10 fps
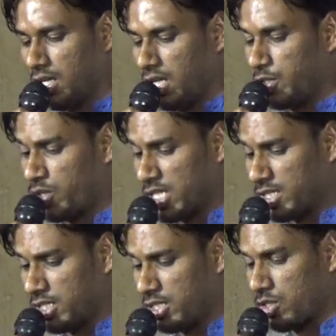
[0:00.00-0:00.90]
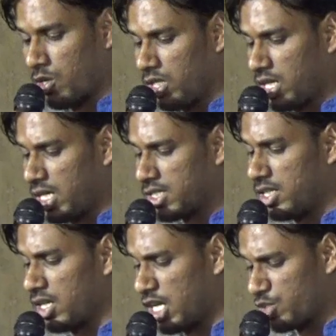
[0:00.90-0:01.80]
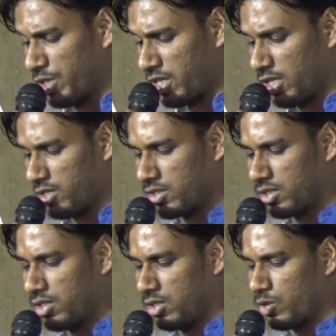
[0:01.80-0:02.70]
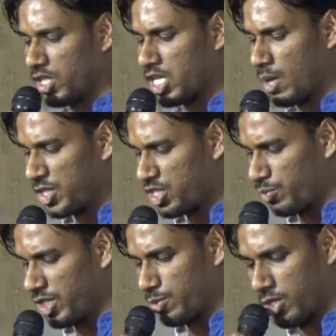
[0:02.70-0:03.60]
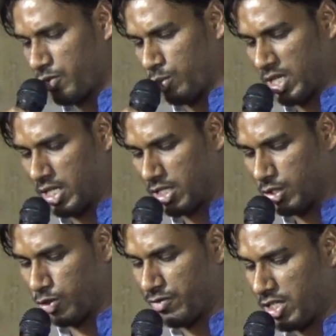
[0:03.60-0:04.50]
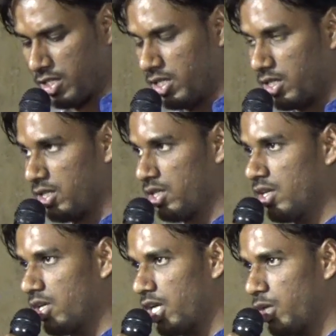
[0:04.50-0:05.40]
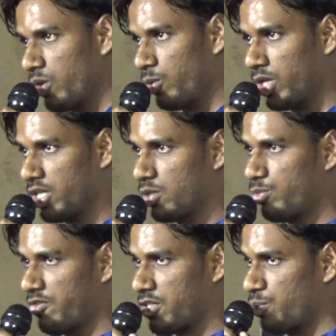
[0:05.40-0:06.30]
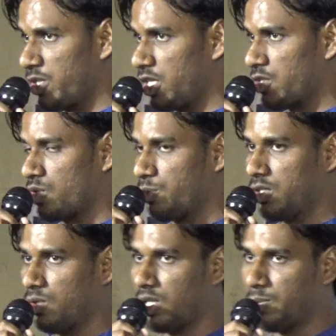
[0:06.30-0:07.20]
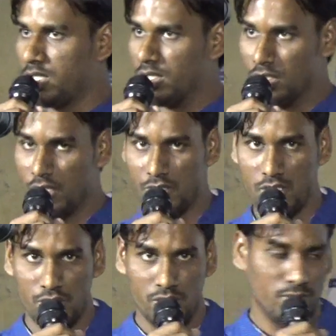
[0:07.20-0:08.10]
and transcends all caste and class barriers to establish the principle of humanity through fraternity. I now invite Professor Periyasami to come and give his lecture.